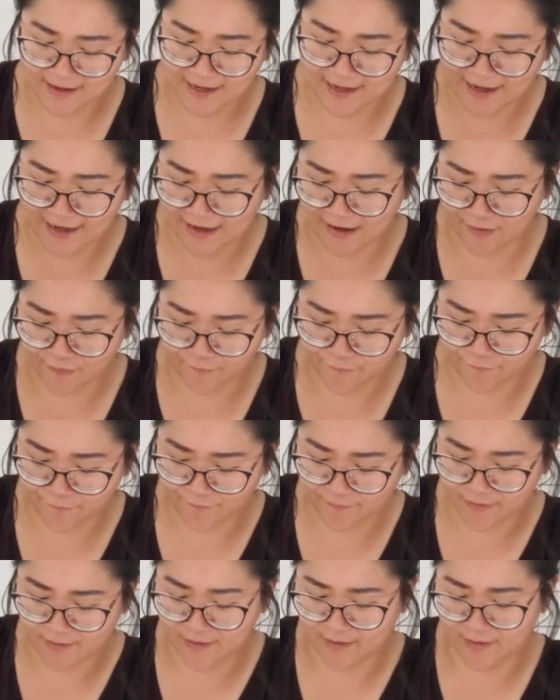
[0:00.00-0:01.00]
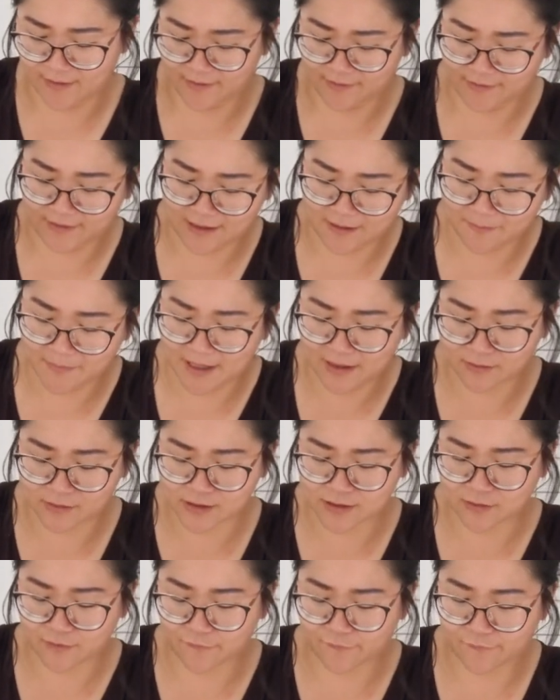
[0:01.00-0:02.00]
half the
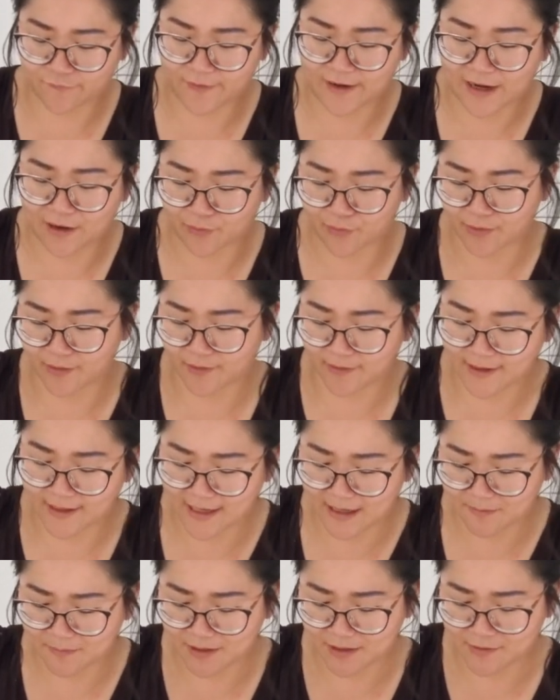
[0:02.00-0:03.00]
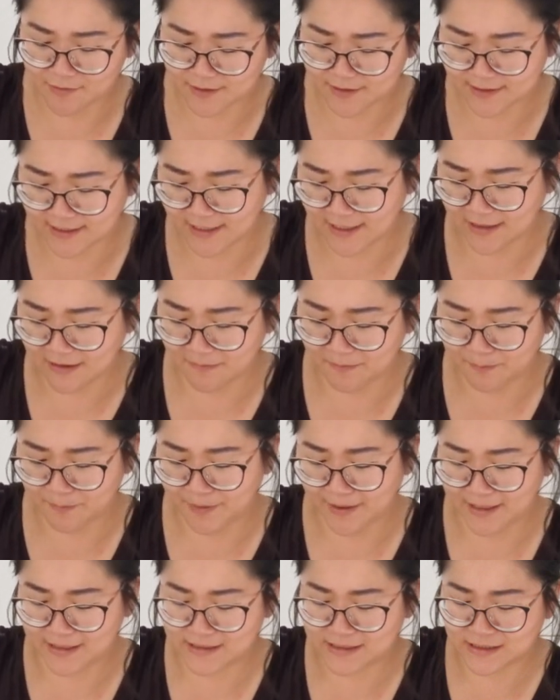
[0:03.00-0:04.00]
amount of flour that I'm using,
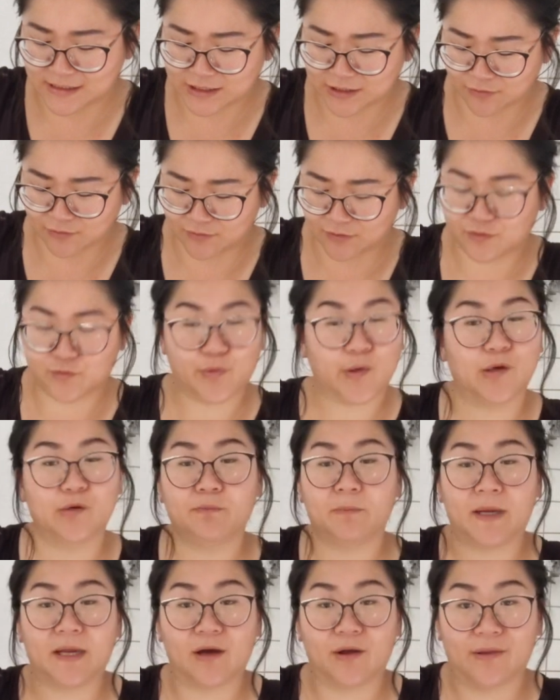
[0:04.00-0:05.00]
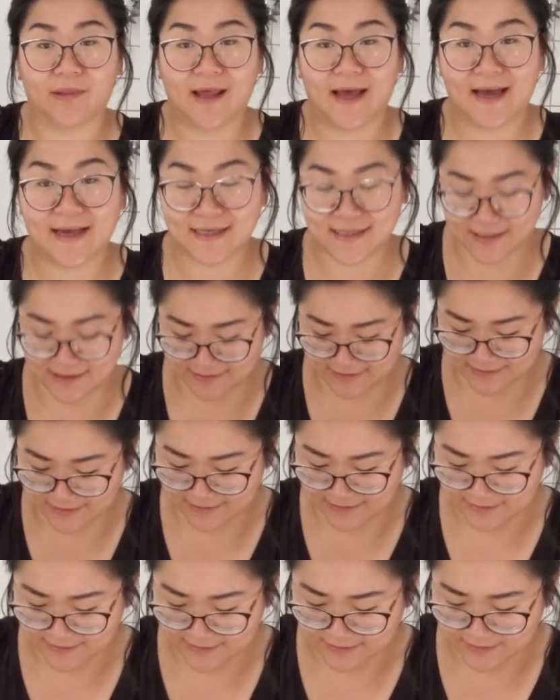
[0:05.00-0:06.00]
but don't quote me on that.
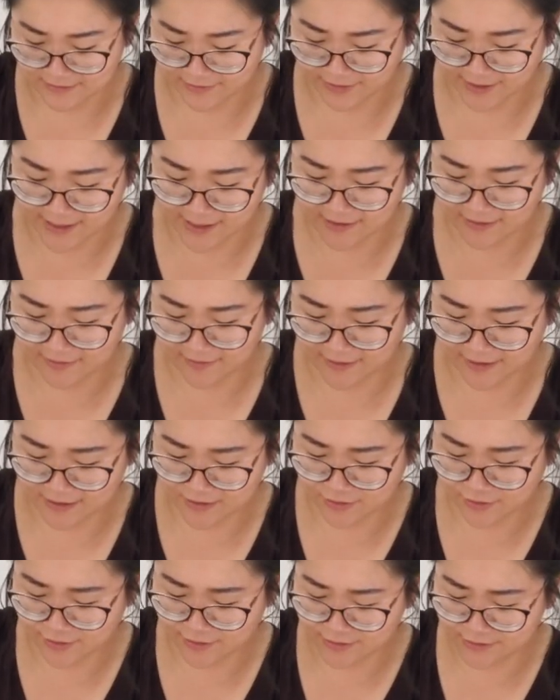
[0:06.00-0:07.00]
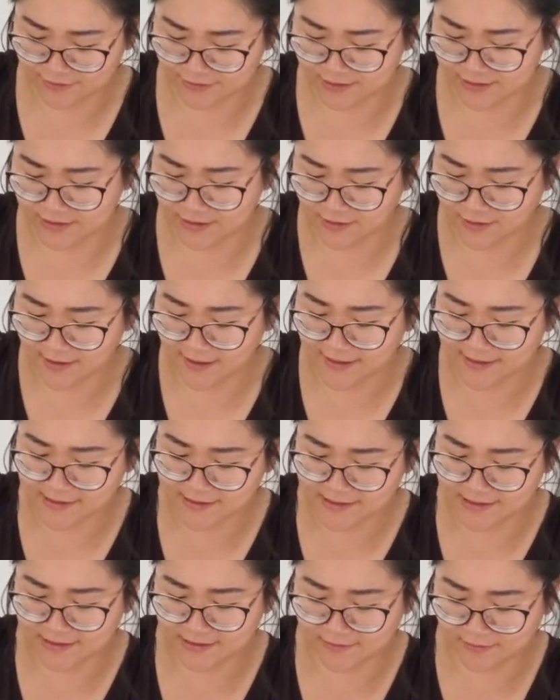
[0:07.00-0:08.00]
Okay, then you're going to stir
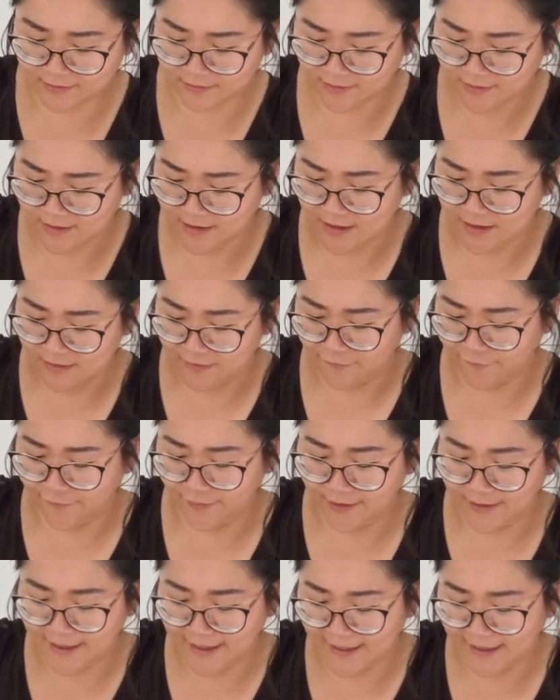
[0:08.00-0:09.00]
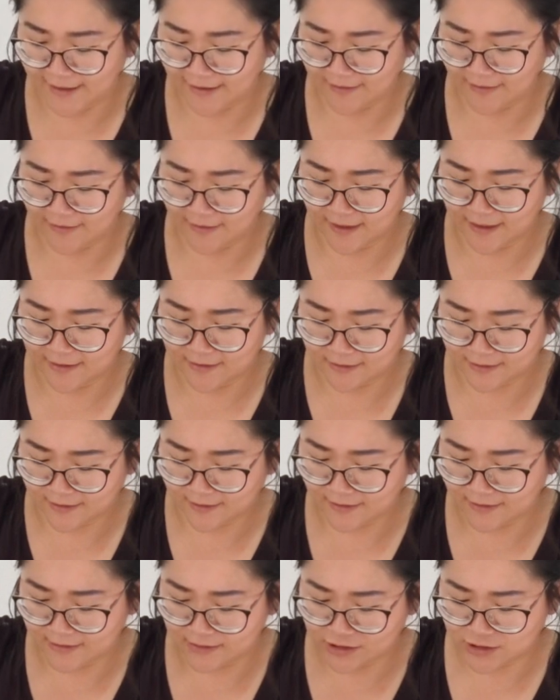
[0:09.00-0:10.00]
until you feel like that
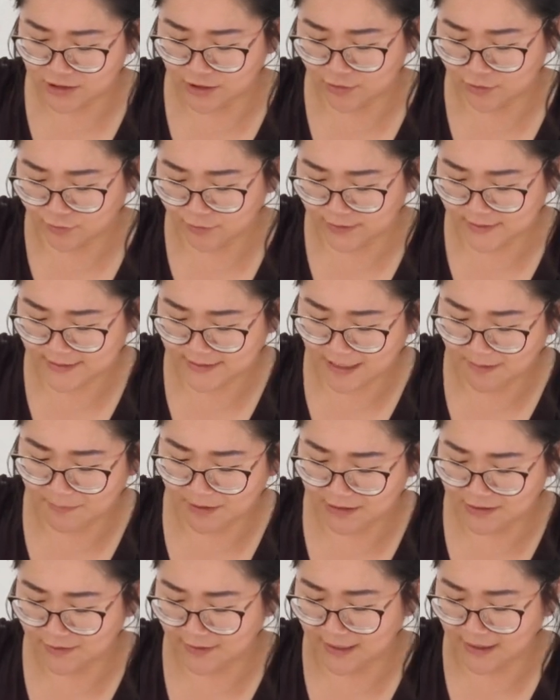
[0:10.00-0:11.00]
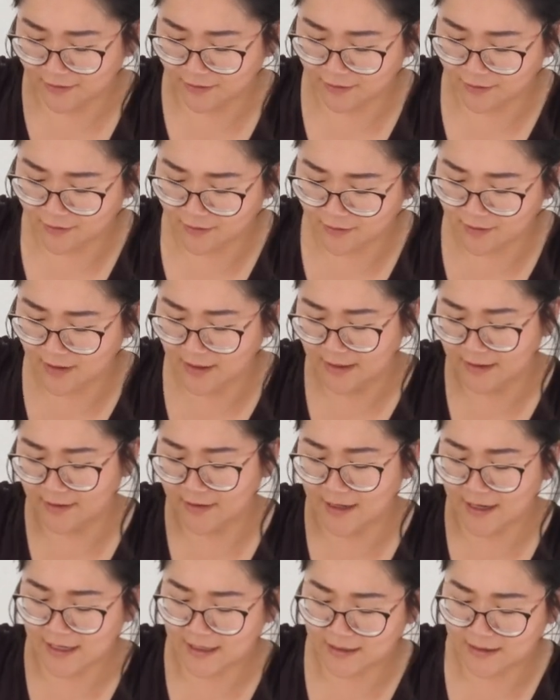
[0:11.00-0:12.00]
the dough is coming together, and
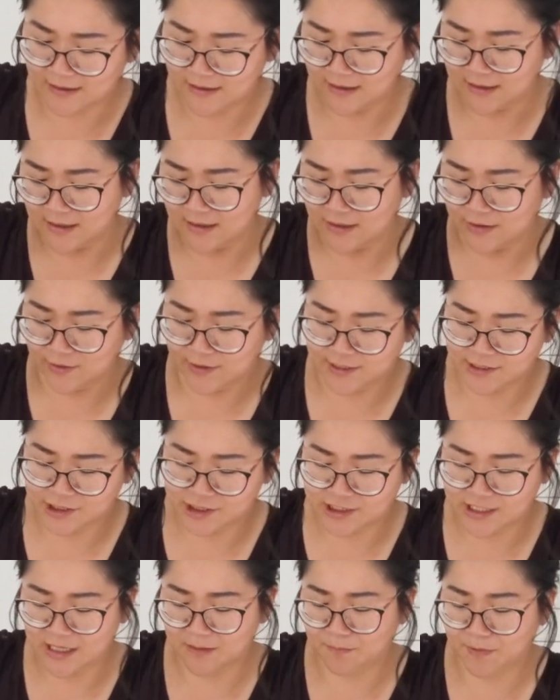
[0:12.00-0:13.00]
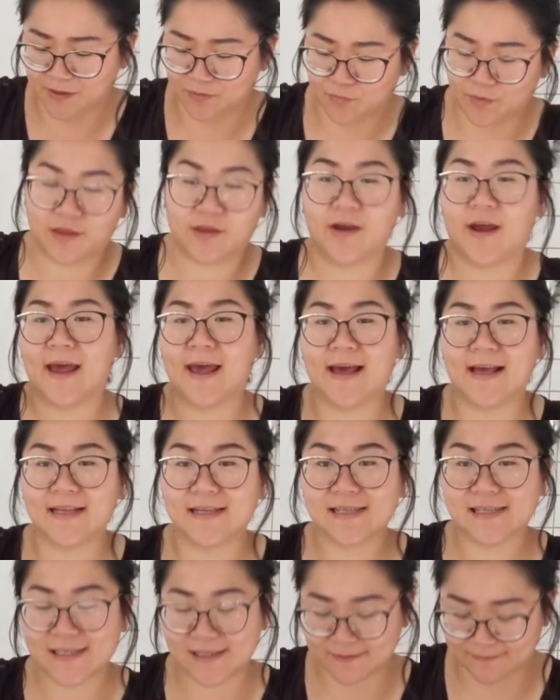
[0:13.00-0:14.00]
then you can shape it with your
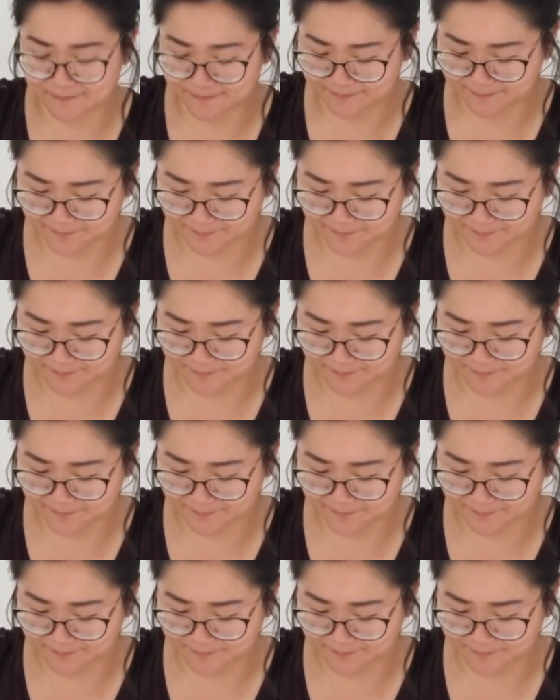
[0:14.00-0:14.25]
hands.